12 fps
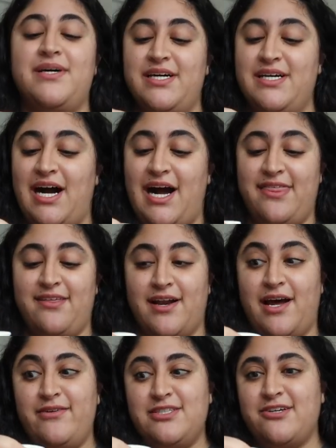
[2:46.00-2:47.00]
but I
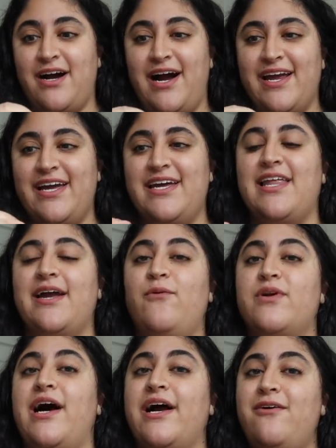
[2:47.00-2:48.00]
thought I would try it. Like
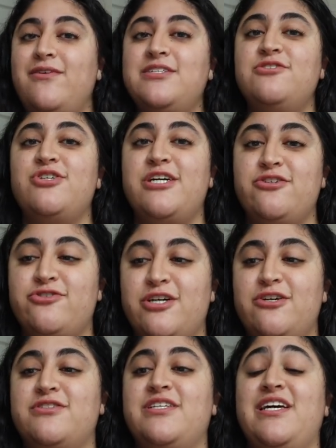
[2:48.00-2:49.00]
when I go into Trader
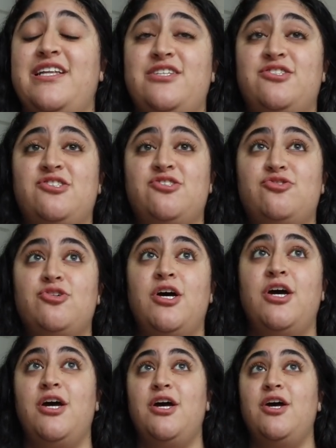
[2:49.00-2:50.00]
Joe's, it is,
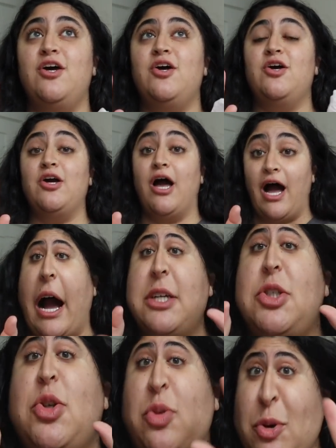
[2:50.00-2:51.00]
I
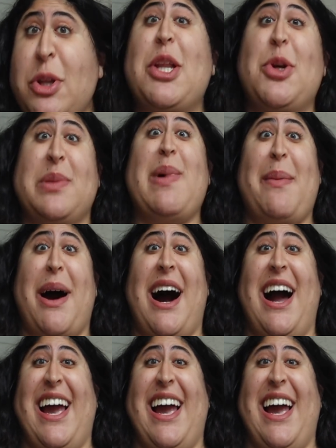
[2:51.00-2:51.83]
truly lose my mind.